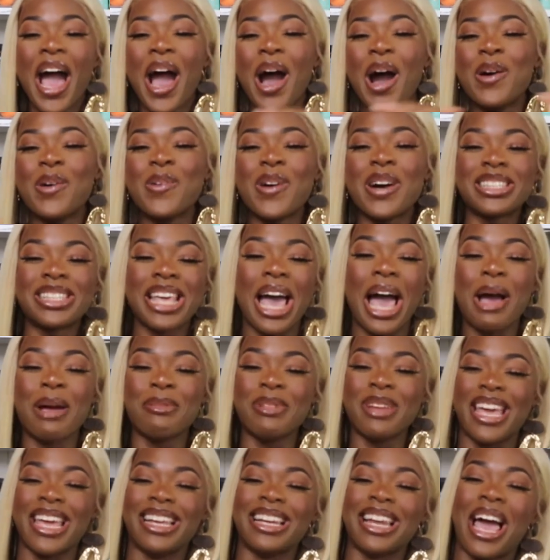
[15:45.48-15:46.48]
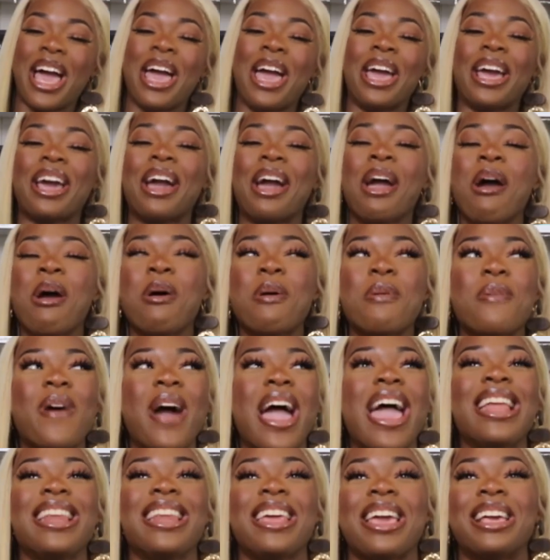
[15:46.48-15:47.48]
What's happening? Like,
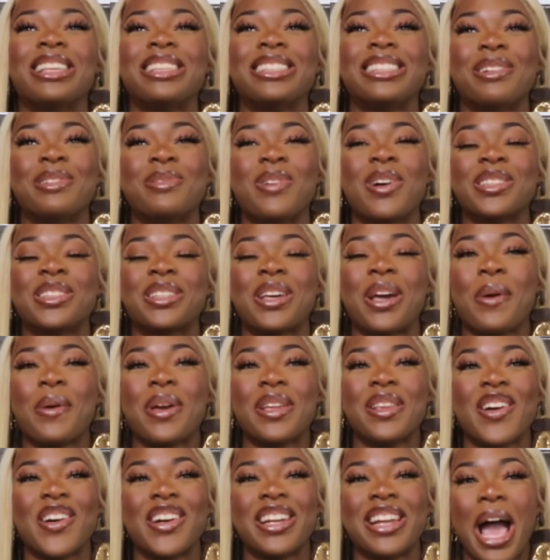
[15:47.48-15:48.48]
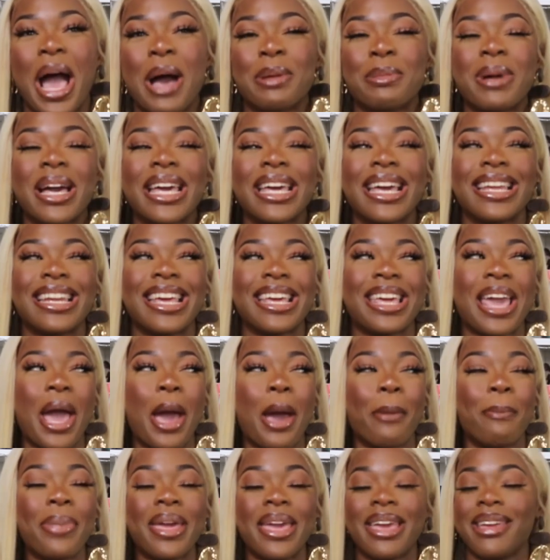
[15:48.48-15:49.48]
what's going on? Am I going to
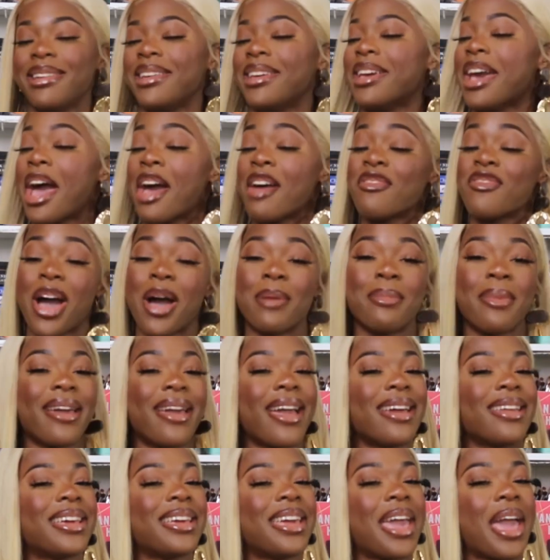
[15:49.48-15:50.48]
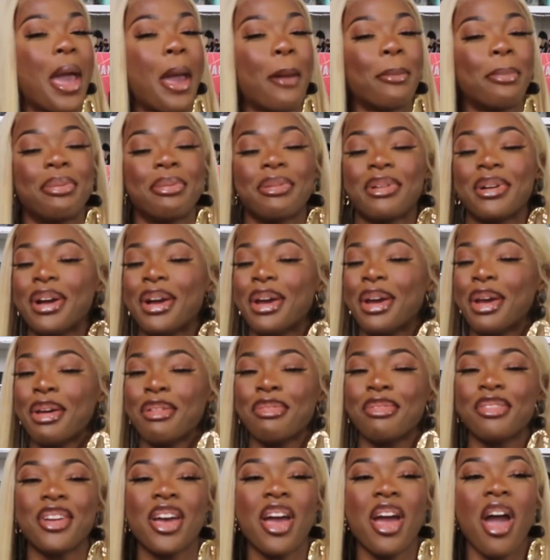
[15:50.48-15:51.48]
get a PDF? Am I going to get a
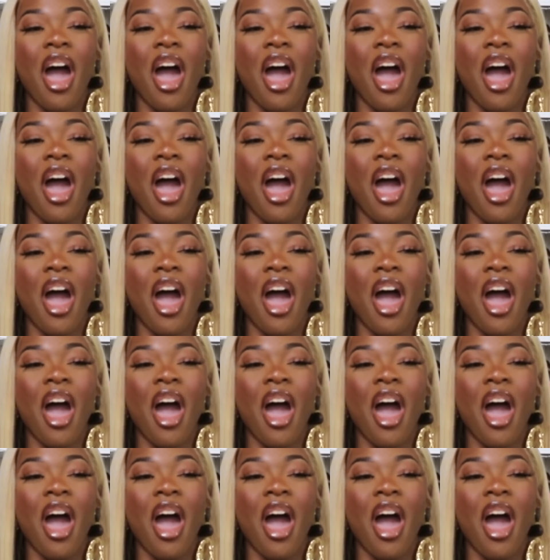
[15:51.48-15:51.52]
proof?